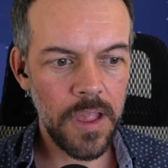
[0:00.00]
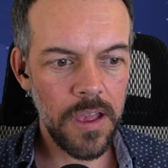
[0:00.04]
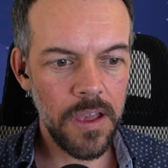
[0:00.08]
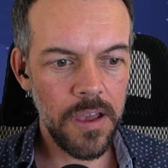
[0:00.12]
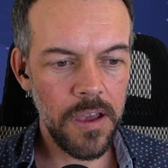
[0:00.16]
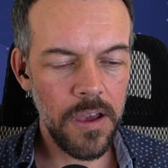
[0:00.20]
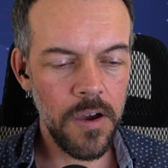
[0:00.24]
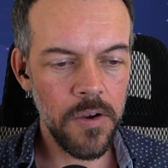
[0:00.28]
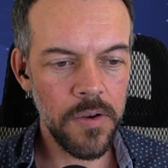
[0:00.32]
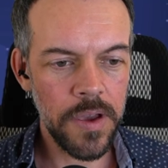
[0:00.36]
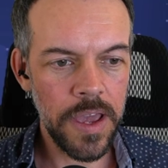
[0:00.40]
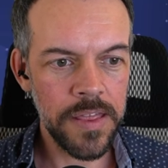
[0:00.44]

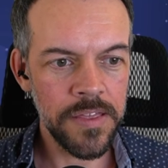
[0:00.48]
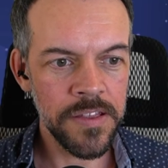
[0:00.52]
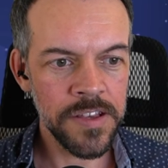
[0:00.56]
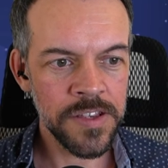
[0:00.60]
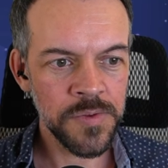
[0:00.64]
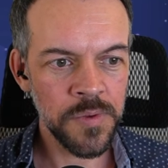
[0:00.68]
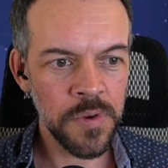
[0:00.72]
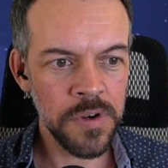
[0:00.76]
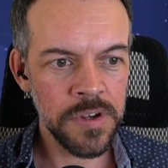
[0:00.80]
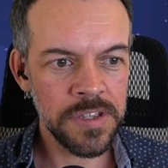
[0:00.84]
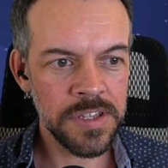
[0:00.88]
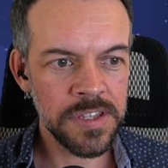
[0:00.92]
Okay,
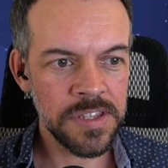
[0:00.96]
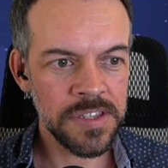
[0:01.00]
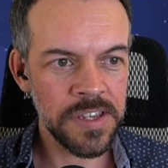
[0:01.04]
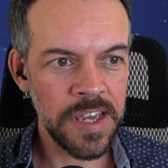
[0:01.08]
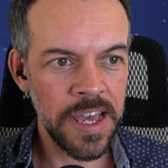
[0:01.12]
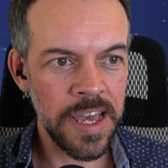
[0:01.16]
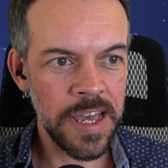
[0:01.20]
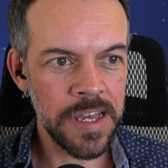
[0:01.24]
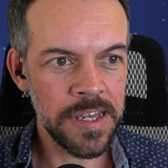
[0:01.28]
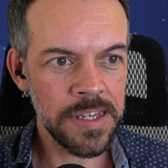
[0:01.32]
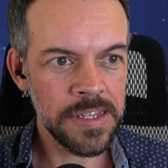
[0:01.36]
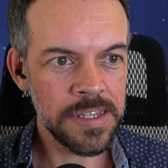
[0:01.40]
this one
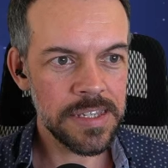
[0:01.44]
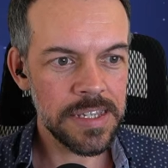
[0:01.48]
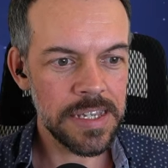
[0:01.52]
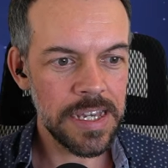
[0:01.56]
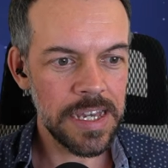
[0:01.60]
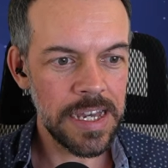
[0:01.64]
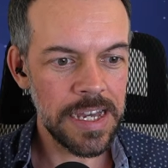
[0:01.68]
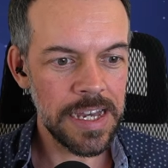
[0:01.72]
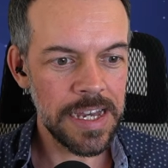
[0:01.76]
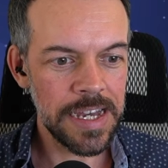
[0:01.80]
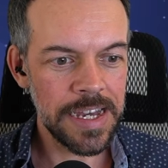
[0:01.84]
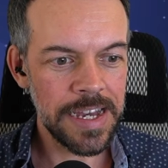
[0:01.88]
says,
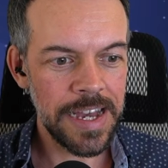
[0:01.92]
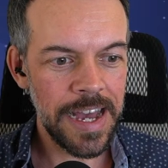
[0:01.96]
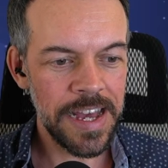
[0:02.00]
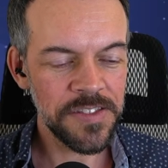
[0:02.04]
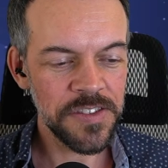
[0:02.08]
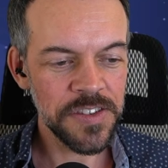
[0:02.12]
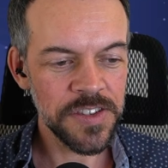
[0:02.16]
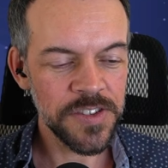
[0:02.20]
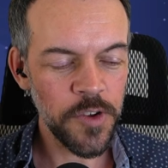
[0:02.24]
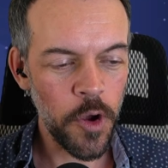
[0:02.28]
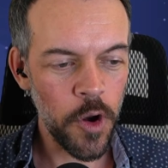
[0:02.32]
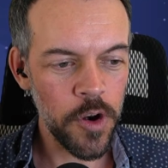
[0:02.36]
at
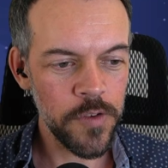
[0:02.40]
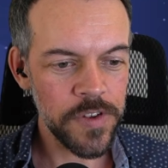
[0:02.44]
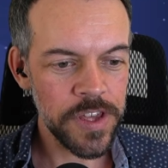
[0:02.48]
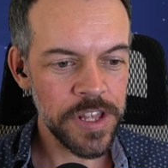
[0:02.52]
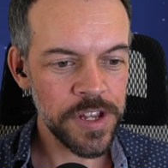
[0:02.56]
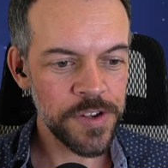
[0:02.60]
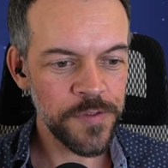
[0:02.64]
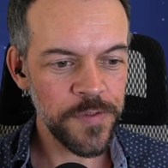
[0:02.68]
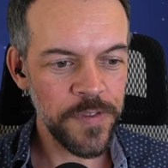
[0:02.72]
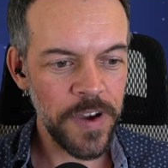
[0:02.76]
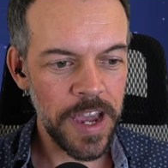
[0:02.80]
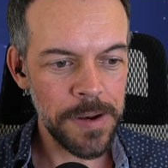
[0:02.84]
the start of
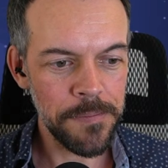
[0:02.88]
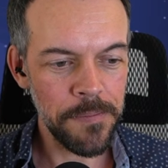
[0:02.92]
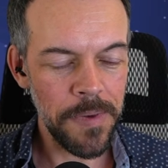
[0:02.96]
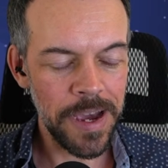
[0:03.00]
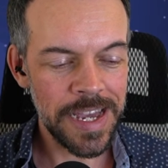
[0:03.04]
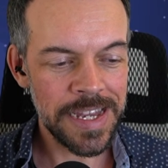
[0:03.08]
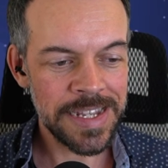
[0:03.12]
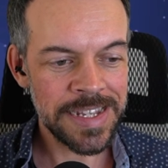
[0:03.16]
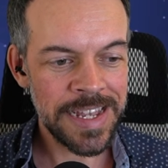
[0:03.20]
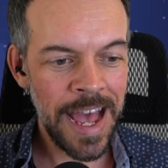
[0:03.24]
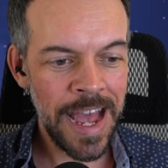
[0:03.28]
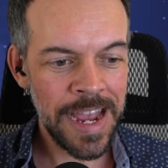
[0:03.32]
each fight, my
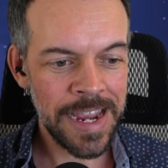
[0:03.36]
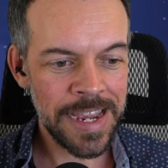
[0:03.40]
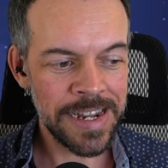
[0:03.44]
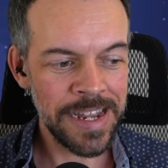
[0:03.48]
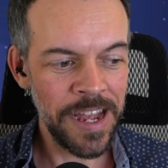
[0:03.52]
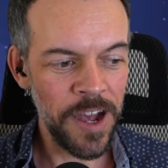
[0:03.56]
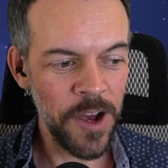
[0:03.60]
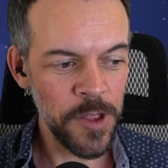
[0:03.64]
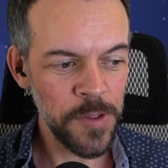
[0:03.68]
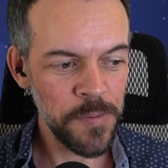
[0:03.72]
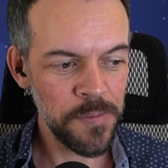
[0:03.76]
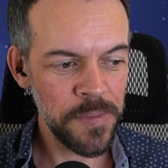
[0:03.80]
attack and
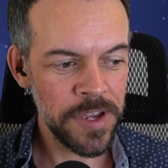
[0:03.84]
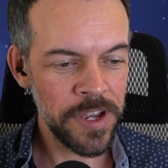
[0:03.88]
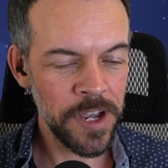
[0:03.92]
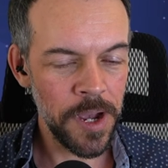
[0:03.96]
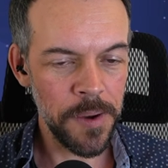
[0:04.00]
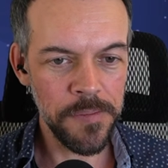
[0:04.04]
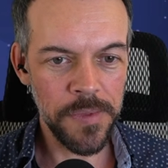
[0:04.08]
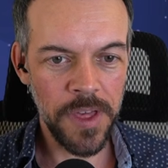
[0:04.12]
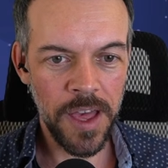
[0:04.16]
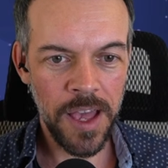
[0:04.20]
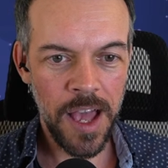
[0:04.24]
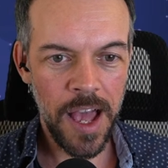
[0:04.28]
health
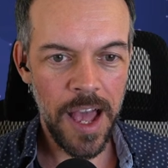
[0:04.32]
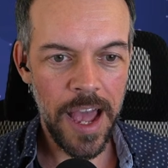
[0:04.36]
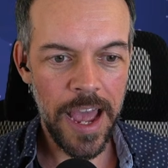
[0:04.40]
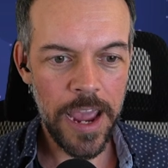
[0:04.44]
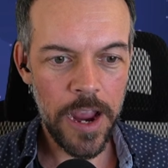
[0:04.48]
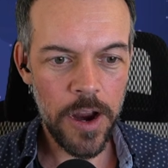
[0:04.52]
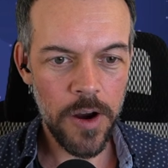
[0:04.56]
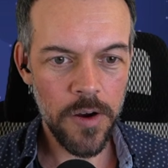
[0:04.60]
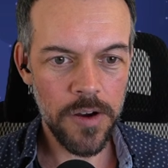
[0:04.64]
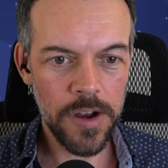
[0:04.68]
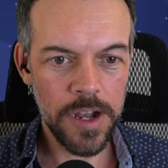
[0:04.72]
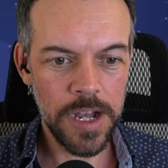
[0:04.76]
become the
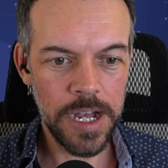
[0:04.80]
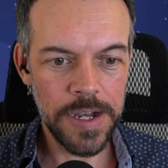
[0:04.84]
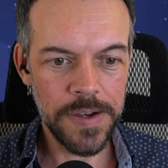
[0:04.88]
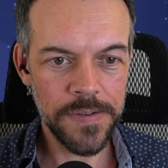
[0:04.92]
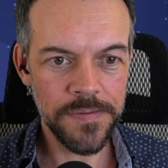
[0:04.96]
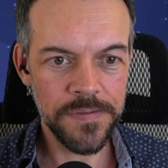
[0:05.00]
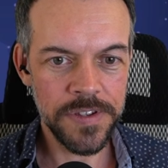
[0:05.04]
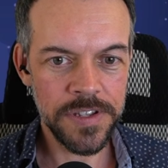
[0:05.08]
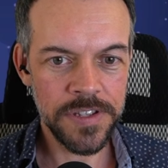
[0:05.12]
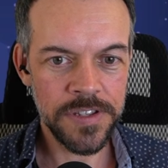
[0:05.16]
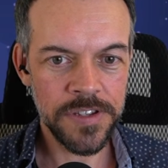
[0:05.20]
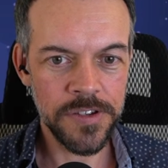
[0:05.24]
higher
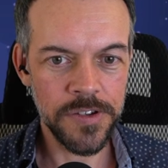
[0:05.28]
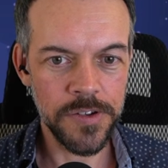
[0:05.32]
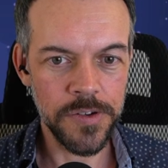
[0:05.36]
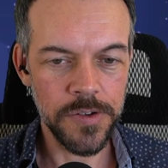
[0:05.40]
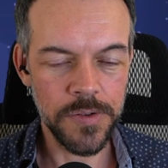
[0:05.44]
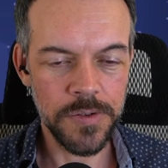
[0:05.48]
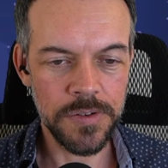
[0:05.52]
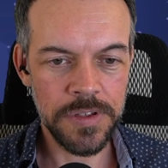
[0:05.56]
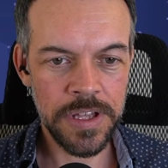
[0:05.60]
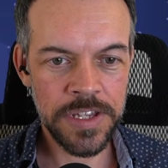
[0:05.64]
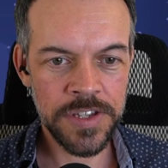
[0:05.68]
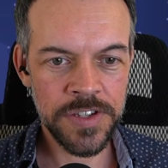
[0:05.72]
of the
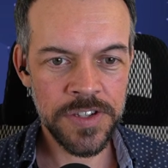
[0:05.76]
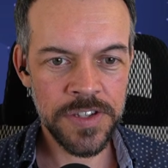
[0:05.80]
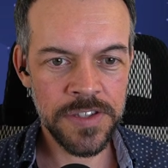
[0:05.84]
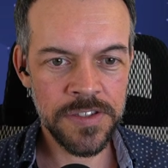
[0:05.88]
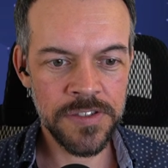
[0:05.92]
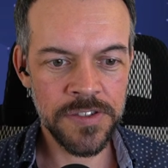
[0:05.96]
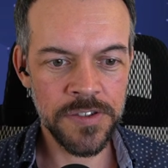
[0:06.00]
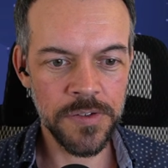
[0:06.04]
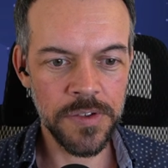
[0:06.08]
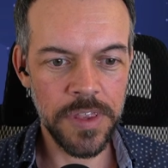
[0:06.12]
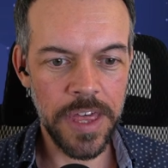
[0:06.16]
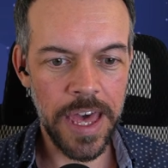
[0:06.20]
2. Let's
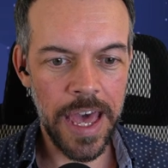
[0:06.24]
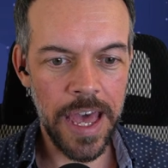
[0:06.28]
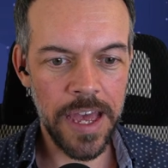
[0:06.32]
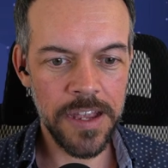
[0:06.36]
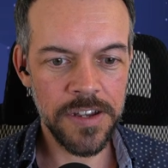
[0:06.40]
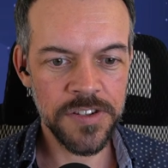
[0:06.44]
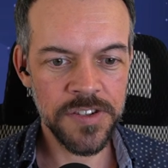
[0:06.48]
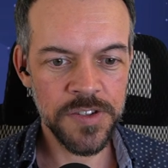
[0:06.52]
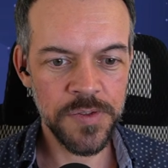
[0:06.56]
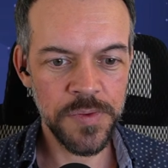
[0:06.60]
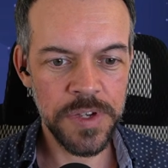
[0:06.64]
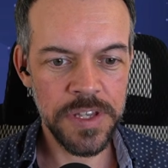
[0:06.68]
just do that,
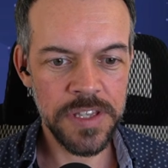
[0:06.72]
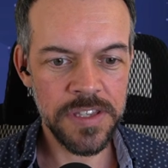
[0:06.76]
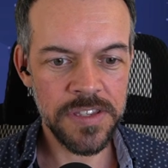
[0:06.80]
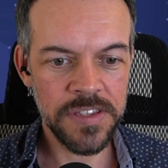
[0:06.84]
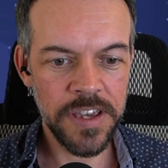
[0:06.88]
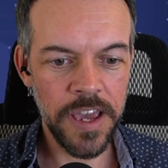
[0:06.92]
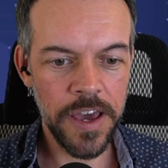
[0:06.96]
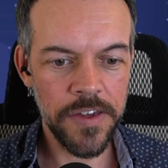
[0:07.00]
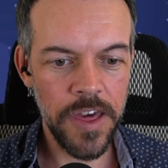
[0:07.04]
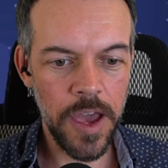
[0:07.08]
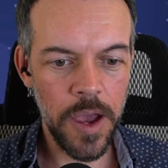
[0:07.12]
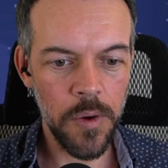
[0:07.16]
just so we can
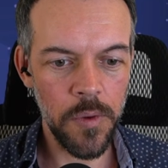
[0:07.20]
see how that